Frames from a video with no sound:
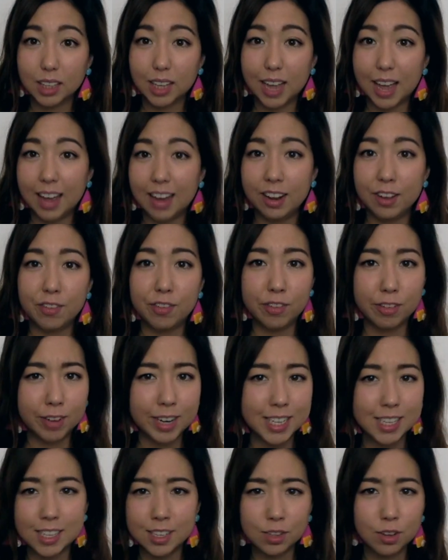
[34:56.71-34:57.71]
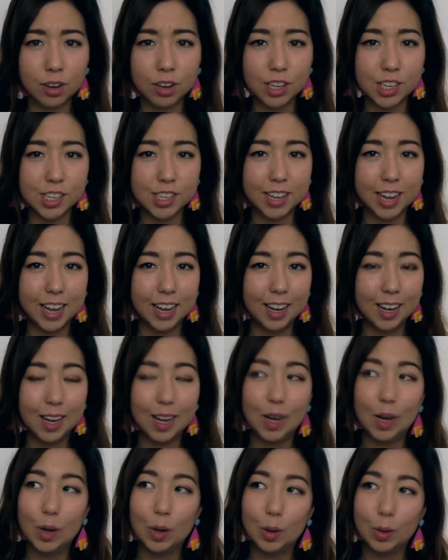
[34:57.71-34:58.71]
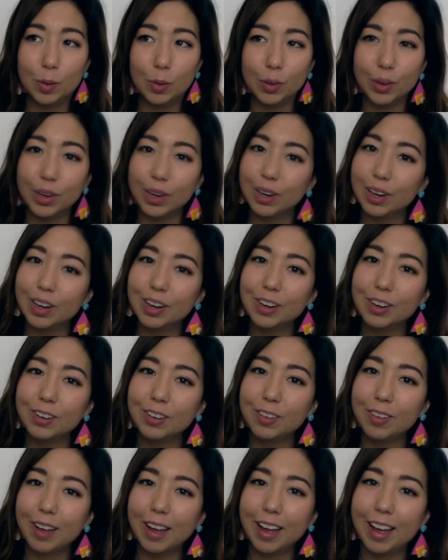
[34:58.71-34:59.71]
and if Riz is gonna stay low, you know?